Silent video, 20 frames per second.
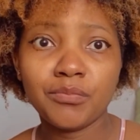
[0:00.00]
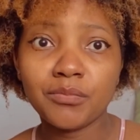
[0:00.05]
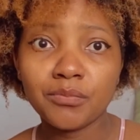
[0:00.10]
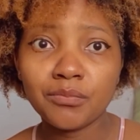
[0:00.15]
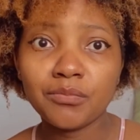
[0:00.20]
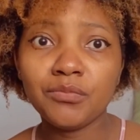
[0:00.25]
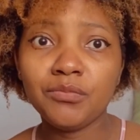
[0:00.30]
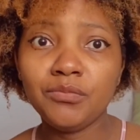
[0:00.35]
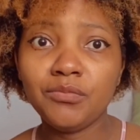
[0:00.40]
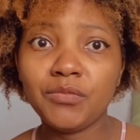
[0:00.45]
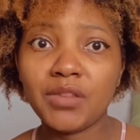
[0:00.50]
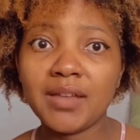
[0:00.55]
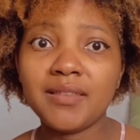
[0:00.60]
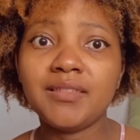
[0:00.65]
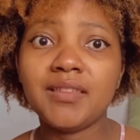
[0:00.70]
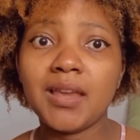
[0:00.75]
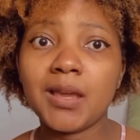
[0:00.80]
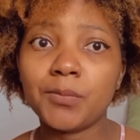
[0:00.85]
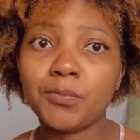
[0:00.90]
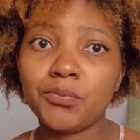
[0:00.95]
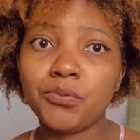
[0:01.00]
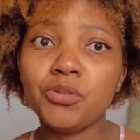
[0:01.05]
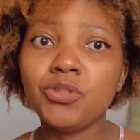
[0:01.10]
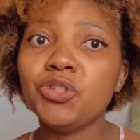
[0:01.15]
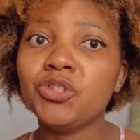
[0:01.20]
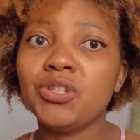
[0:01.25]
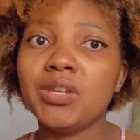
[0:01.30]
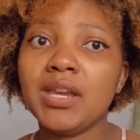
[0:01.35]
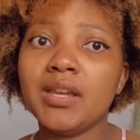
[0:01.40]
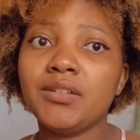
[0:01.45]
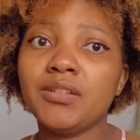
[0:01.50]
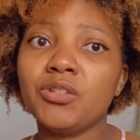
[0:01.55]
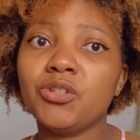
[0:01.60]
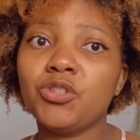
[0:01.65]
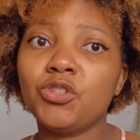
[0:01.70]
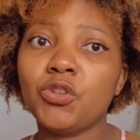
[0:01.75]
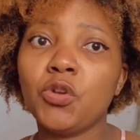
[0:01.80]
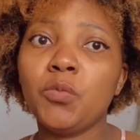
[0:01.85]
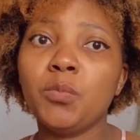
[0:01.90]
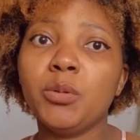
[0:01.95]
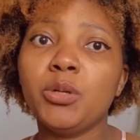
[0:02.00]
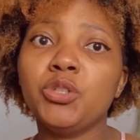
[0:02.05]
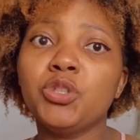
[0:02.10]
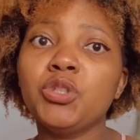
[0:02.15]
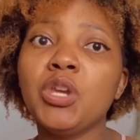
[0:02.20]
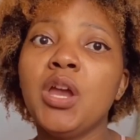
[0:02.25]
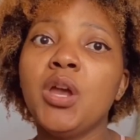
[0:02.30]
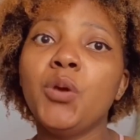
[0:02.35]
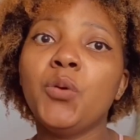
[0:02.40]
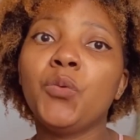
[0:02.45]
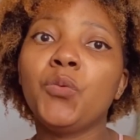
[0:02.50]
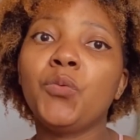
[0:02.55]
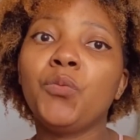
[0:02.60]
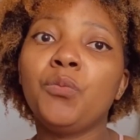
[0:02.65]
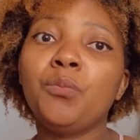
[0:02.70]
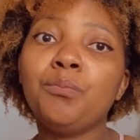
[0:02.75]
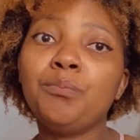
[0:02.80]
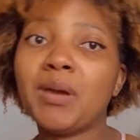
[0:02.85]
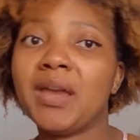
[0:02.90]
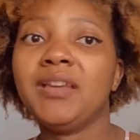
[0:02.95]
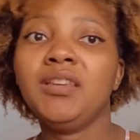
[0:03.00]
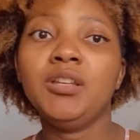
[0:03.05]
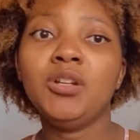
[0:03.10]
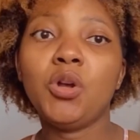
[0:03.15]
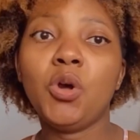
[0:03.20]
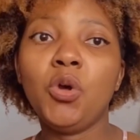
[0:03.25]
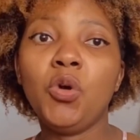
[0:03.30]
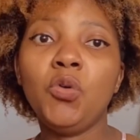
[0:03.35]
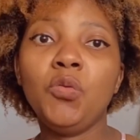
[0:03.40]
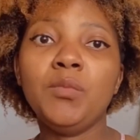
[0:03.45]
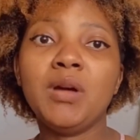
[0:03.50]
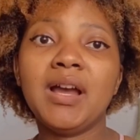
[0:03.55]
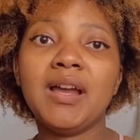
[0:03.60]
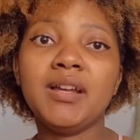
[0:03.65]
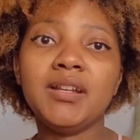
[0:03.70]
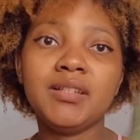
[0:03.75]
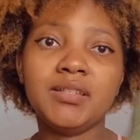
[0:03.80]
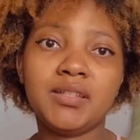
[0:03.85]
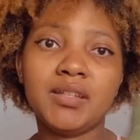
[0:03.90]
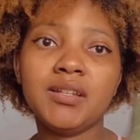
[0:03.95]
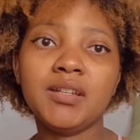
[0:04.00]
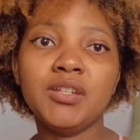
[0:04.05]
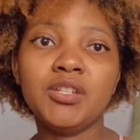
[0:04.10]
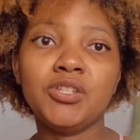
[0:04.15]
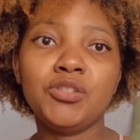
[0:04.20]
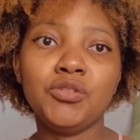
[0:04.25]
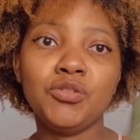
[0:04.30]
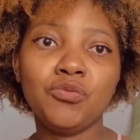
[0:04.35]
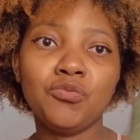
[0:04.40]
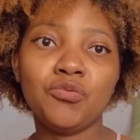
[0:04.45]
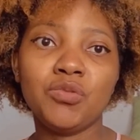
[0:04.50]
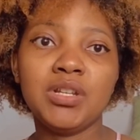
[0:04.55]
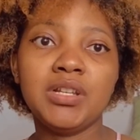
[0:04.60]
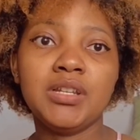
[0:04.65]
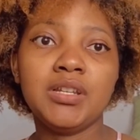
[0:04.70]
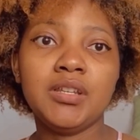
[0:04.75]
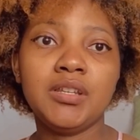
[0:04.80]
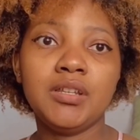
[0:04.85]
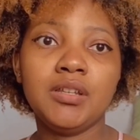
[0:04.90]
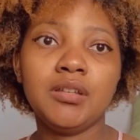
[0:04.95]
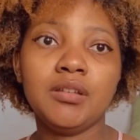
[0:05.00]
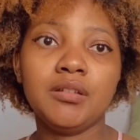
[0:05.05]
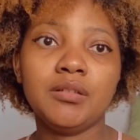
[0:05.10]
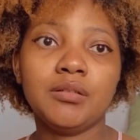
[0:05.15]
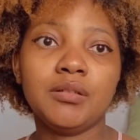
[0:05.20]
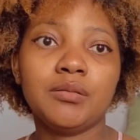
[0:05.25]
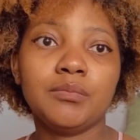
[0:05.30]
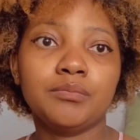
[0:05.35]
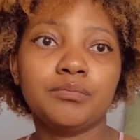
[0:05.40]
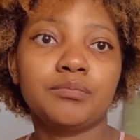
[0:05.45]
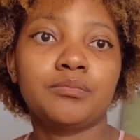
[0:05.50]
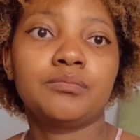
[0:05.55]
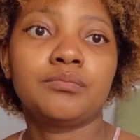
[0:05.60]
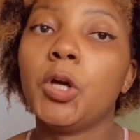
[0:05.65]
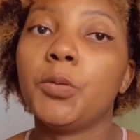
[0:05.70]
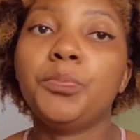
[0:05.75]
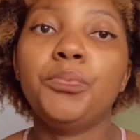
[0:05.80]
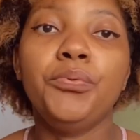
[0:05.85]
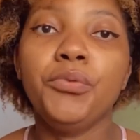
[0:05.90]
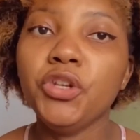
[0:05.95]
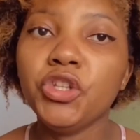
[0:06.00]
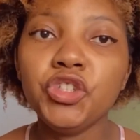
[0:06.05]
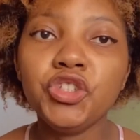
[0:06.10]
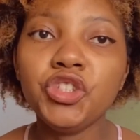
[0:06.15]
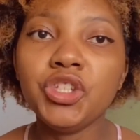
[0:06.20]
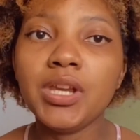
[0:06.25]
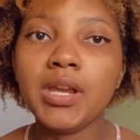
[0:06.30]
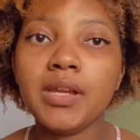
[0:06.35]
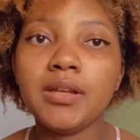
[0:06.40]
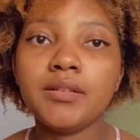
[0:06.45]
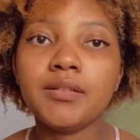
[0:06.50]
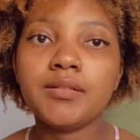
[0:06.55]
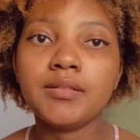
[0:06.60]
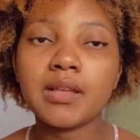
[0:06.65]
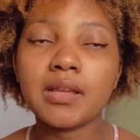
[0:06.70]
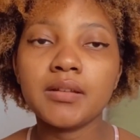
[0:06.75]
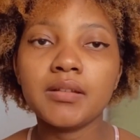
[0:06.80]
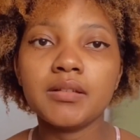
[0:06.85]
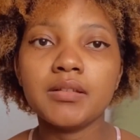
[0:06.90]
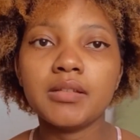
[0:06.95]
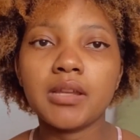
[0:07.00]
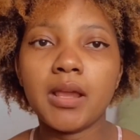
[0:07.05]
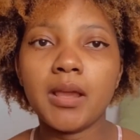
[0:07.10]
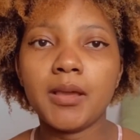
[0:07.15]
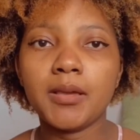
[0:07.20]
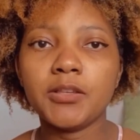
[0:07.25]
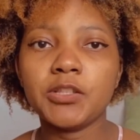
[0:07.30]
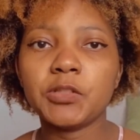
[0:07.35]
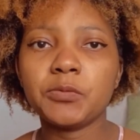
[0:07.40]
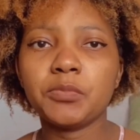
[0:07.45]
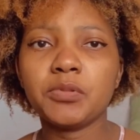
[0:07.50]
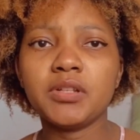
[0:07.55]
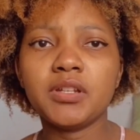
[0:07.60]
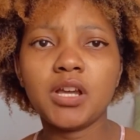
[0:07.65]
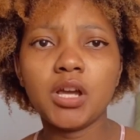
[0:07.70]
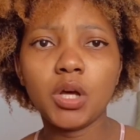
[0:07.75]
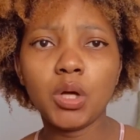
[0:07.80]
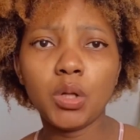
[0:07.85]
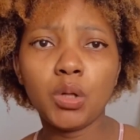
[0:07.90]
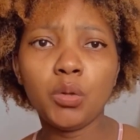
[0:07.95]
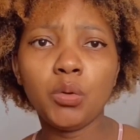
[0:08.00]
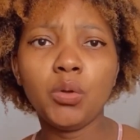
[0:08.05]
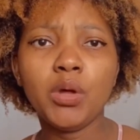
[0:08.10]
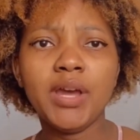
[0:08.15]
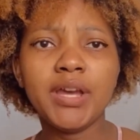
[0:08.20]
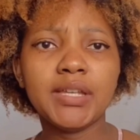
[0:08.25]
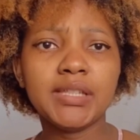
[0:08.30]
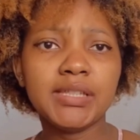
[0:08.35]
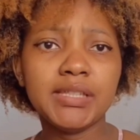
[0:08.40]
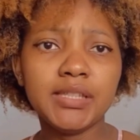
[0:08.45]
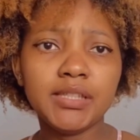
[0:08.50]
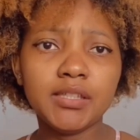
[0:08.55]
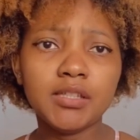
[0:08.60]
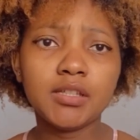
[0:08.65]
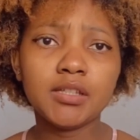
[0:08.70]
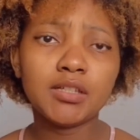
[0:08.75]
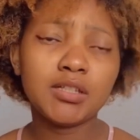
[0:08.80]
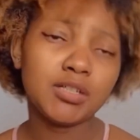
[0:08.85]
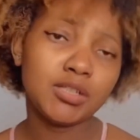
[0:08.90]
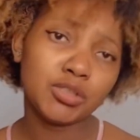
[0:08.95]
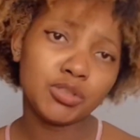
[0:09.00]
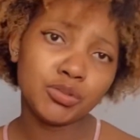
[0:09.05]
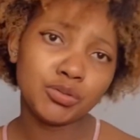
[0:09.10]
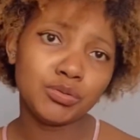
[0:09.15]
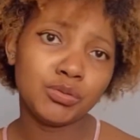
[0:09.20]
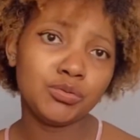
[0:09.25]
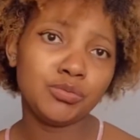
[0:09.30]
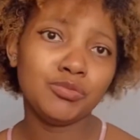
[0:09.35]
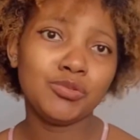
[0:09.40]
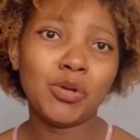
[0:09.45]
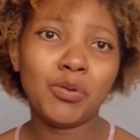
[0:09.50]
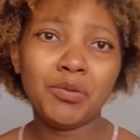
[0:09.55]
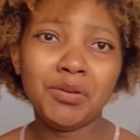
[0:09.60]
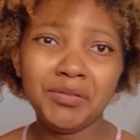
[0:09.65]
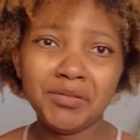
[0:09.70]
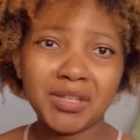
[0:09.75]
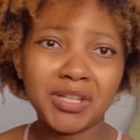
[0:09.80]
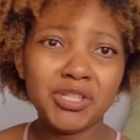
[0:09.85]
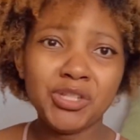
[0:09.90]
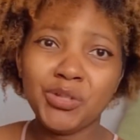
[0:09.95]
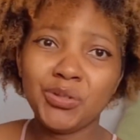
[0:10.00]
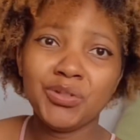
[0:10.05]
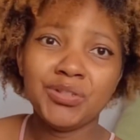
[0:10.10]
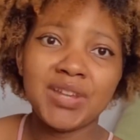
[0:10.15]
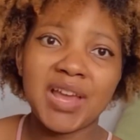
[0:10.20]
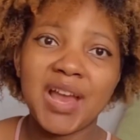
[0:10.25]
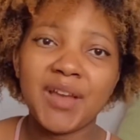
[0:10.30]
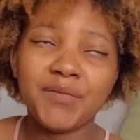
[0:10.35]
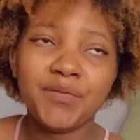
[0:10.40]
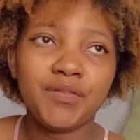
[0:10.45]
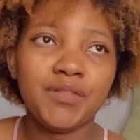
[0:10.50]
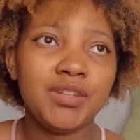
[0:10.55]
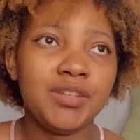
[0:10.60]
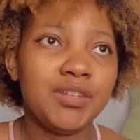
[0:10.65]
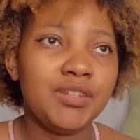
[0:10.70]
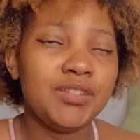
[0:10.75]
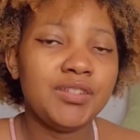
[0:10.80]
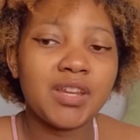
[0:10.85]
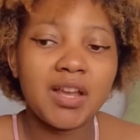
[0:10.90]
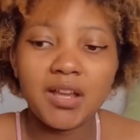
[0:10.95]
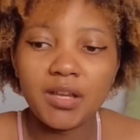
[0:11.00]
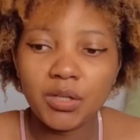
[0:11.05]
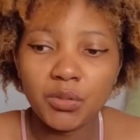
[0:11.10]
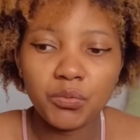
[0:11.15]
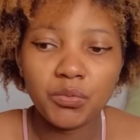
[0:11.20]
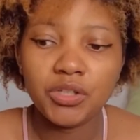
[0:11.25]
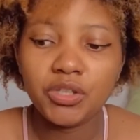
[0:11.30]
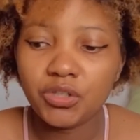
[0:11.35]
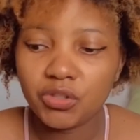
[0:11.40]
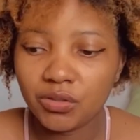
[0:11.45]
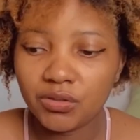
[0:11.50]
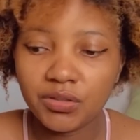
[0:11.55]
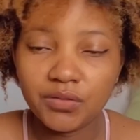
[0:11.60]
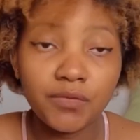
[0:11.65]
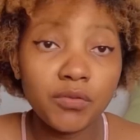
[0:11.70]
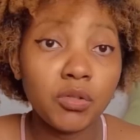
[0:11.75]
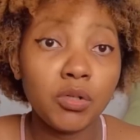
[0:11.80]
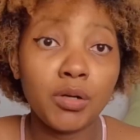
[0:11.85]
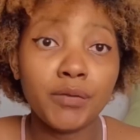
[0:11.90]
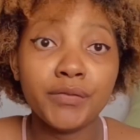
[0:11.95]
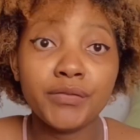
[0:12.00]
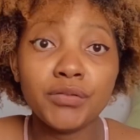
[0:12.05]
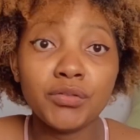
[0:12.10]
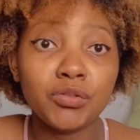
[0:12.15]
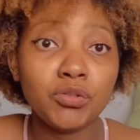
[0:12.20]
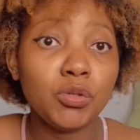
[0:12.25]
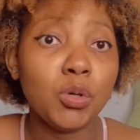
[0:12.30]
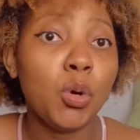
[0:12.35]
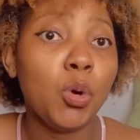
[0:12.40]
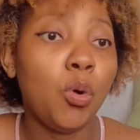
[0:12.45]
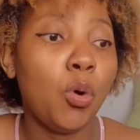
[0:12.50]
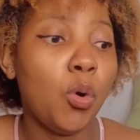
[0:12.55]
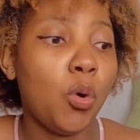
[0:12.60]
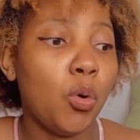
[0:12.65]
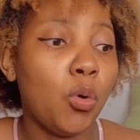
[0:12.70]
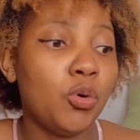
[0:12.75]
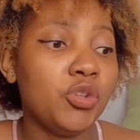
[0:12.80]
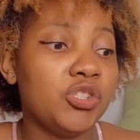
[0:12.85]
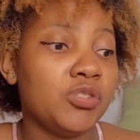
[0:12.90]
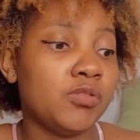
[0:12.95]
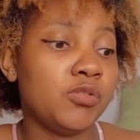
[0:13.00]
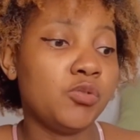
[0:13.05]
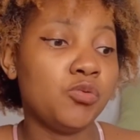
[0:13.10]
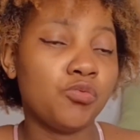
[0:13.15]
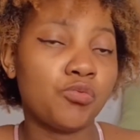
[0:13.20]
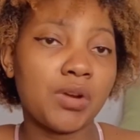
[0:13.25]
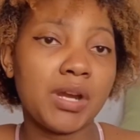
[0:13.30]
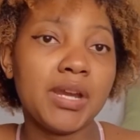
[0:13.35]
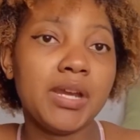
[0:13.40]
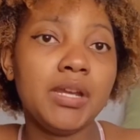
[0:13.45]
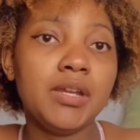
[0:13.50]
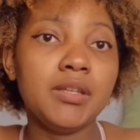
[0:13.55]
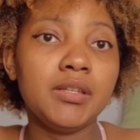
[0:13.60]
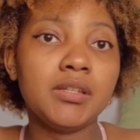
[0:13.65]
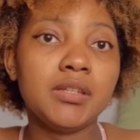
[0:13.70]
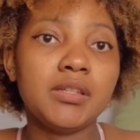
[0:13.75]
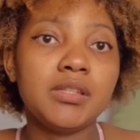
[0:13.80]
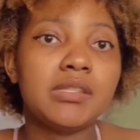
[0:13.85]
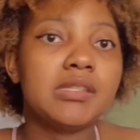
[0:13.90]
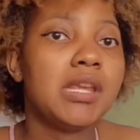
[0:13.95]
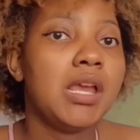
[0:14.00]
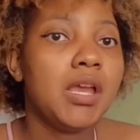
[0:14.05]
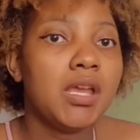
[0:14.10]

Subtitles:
that they appreciate it so much. Back at home, I didn't really up appreciate sunny days, but now here, knowing that you could have an entire week just full of snow or just rain and